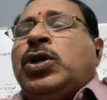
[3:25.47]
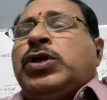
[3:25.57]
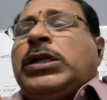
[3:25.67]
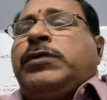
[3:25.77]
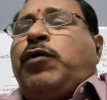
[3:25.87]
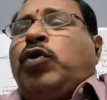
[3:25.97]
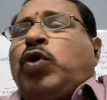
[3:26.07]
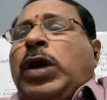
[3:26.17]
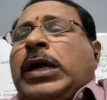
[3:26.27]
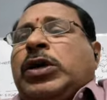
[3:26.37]
Such
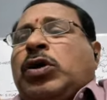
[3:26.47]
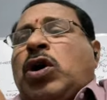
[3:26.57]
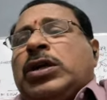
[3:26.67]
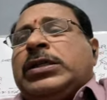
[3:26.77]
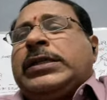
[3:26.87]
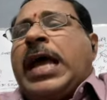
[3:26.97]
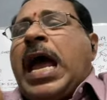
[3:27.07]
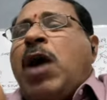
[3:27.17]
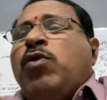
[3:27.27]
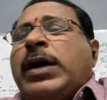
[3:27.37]
photoelectrons
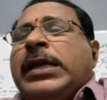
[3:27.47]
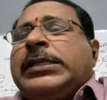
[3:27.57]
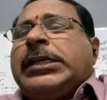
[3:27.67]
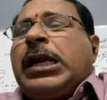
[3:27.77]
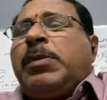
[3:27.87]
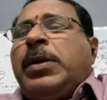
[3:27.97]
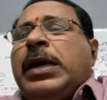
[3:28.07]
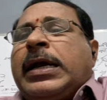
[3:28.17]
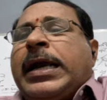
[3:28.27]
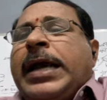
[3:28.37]
have
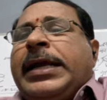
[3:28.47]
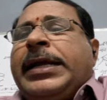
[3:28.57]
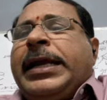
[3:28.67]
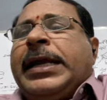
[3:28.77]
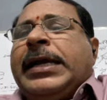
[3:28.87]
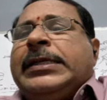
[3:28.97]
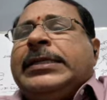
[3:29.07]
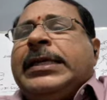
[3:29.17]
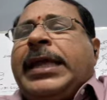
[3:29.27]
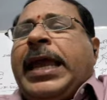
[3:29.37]
considerable kinetic
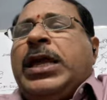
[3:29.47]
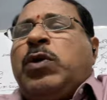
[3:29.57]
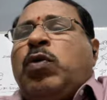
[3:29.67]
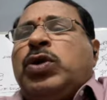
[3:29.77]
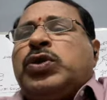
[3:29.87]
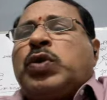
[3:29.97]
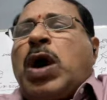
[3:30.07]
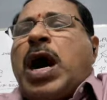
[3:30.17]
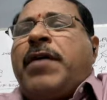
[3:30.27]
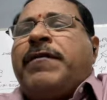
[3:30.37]
energy K equals to
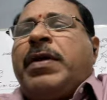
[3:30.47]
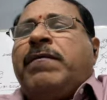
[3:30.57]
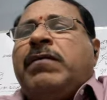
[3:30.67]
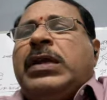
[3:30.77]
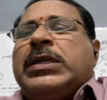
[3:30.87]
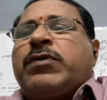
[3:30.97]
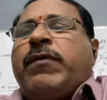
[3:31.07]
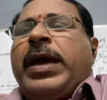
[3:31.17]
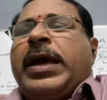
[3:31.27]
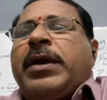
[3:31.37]
half mv
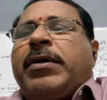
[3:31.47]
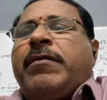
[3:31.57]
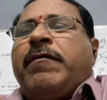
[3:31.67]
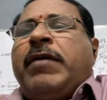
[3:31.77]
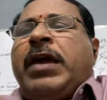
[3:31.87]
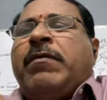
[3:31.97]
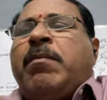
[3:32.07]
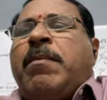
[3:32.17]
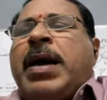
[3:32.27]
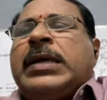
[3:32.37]
square, where
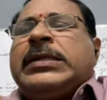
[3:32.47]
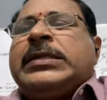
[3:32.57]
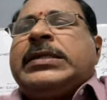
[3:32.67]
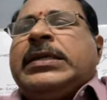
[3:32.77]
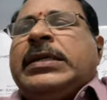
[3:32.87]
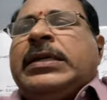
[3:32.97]
mass